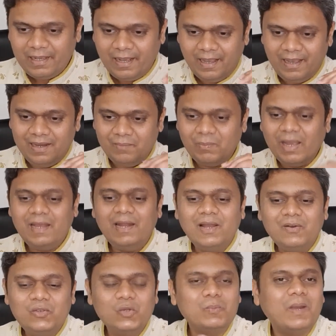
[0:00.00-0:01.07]
And by
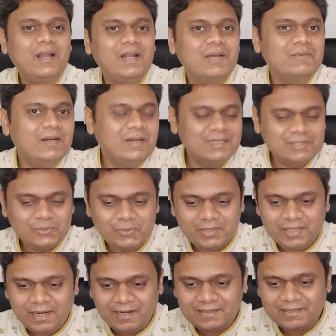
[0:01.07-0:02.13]
now you might have understood
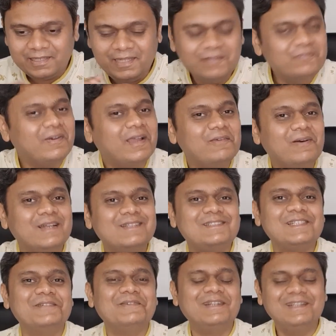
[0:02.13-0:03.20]
that
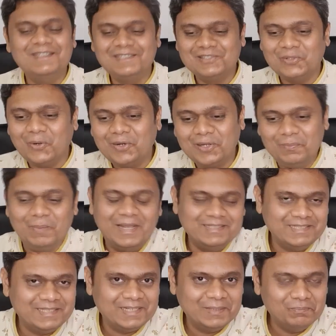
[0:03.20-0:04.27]
3517 is not a
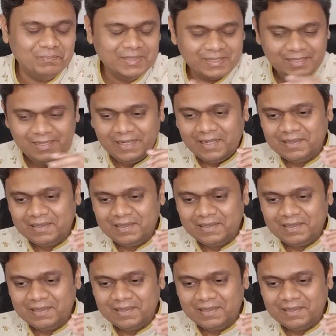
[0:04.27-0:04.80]
magic number.